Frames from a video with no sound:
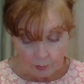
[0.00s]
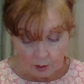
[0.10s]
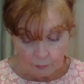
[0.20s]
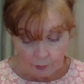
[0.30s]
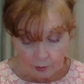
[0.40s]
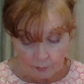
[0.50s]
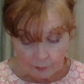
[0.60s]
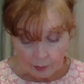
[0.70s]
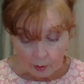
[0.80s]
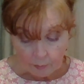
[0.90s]
must feel.
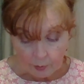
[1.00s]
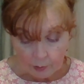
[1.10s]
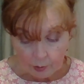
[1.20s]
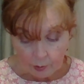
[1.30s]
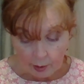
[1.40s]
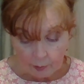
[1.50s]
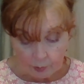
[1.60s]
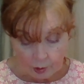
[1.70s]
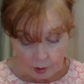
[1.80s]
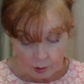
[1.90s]
Mother cried
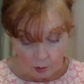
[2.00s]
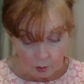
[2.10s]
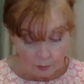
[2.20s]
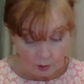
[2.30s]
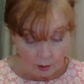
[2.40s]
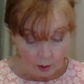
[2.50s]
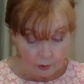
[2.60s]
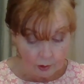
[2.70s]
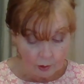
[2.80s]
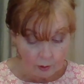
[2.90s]
when she told me how
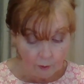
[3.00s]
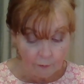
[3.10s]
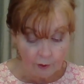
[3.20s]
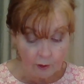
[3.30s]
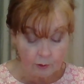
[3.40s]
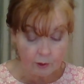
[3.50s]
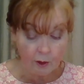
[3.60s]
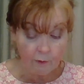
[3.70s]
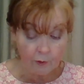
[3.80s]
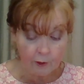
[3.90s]
the dear little fellow
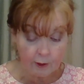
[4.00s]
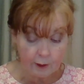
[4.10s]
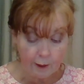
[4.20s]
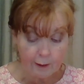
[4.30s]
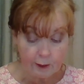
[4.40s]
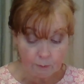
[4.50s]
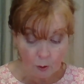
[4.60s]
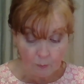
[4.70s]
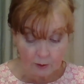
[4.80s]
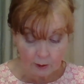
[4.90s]
suffered in his last
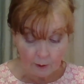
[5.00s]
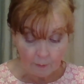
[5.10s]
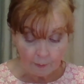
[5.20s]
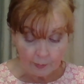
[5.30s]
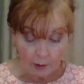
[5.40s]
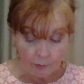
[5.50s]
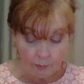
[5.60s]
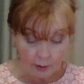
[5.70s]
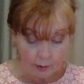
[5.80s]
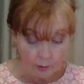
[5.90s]
moments. It
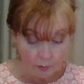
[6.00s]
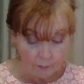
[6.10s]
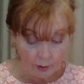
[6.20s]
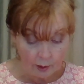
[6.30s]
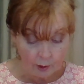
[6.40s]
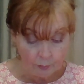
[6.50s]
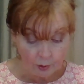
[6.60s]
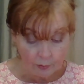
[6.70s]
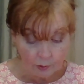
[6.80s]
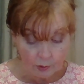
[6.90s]
reminded her of my little
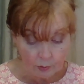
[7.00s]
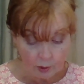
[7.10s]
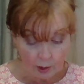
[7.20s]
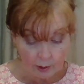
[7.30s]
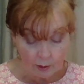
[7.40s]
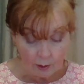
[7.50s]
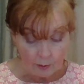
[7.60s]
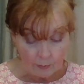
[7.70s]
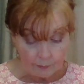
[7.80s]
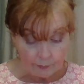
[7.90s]
brothers who died
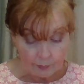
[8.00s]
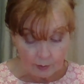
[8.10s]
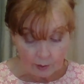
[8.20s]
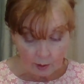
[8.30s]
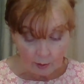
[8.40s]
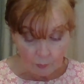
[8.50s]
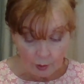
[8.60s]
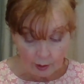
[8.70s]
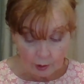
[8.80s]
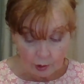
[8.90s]
the same
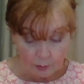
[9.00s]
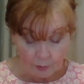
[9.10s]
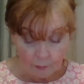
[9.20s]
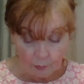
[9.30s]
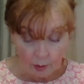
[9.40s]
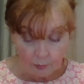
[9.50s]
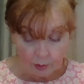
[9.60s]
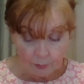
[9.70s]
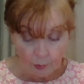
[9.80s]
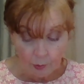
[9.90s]
way just before I
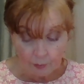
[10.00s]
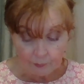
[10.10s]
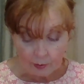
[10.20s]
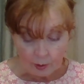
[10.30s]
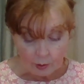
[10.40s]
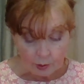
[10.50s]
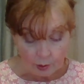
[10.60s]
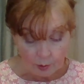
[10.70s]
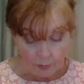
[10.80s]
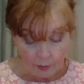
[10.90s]
was born.
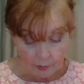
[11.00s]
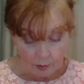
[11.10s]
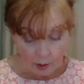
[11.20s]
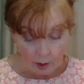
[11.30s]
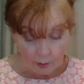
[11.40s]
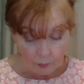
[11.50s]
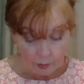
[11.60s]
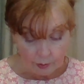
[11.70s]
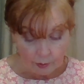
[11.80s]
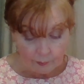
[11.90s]
Dear mother, I
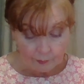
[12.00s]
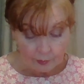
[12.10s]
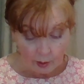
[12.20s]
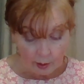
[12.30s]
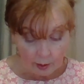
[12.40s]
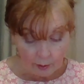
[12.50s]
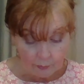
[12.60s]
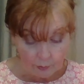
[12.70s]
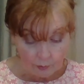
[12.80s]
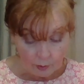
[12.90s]
wonder I
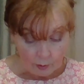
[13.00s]
ever